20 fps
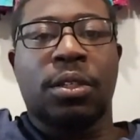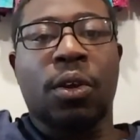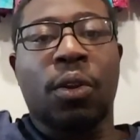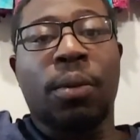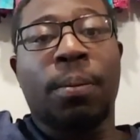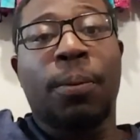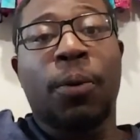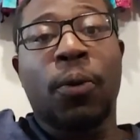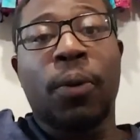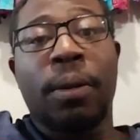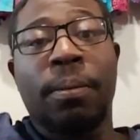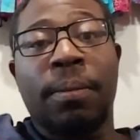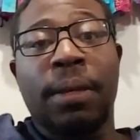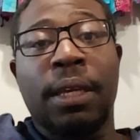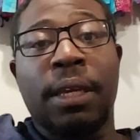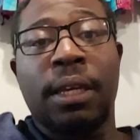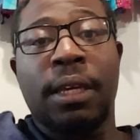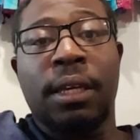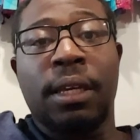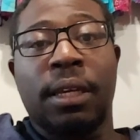the point of
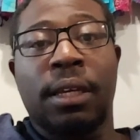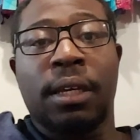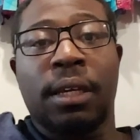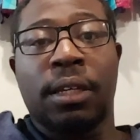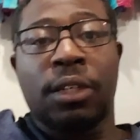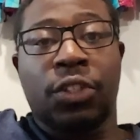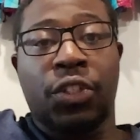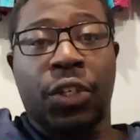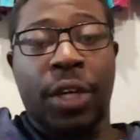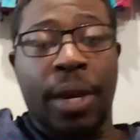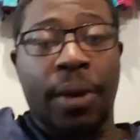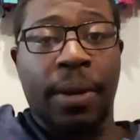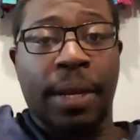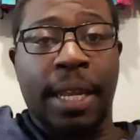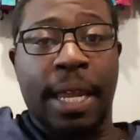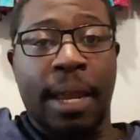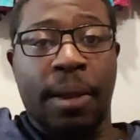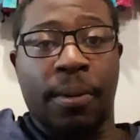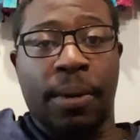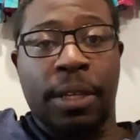me sharing
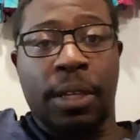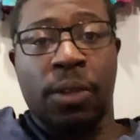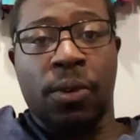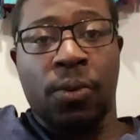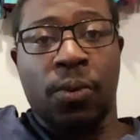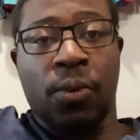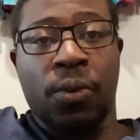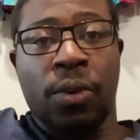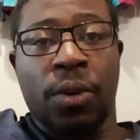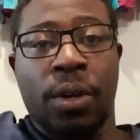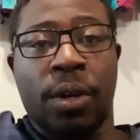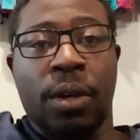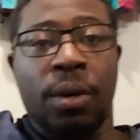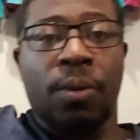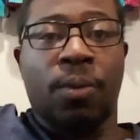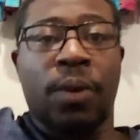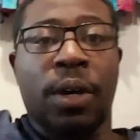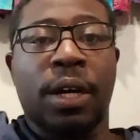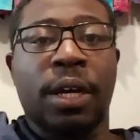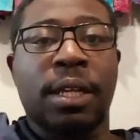that with you
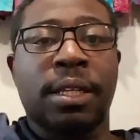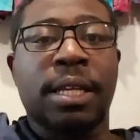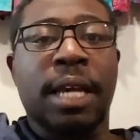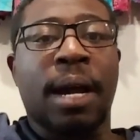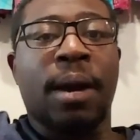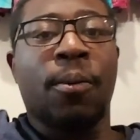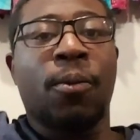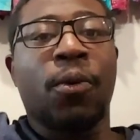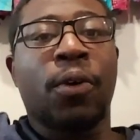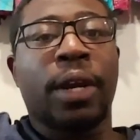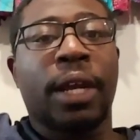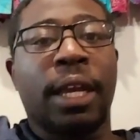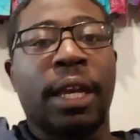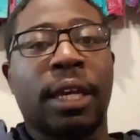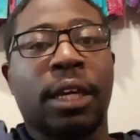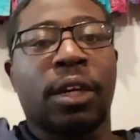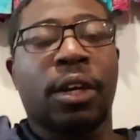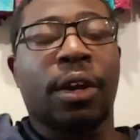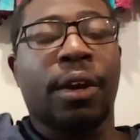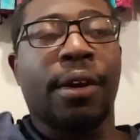was I want to
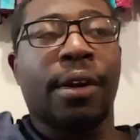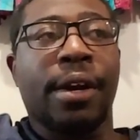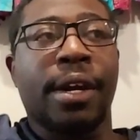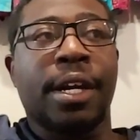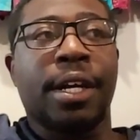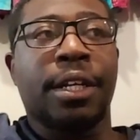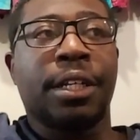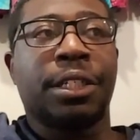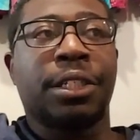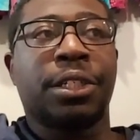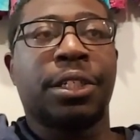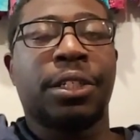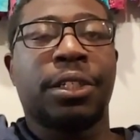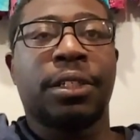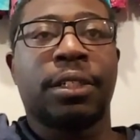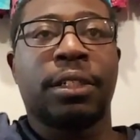encourage